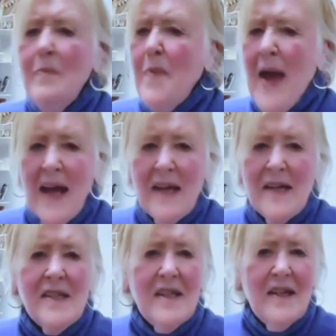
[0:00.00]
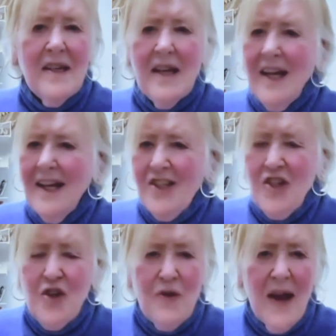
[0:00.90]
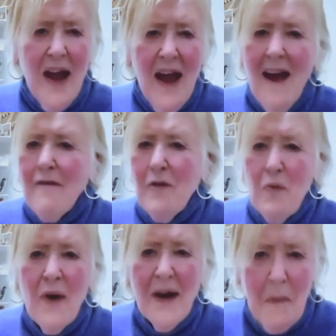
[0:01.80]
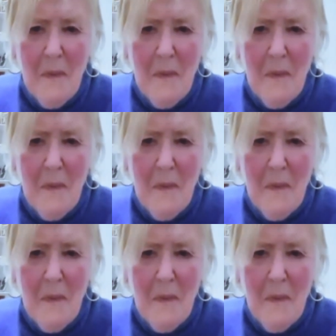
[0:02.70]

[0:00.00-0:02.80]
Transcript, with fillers: baddest kids you'd ever want to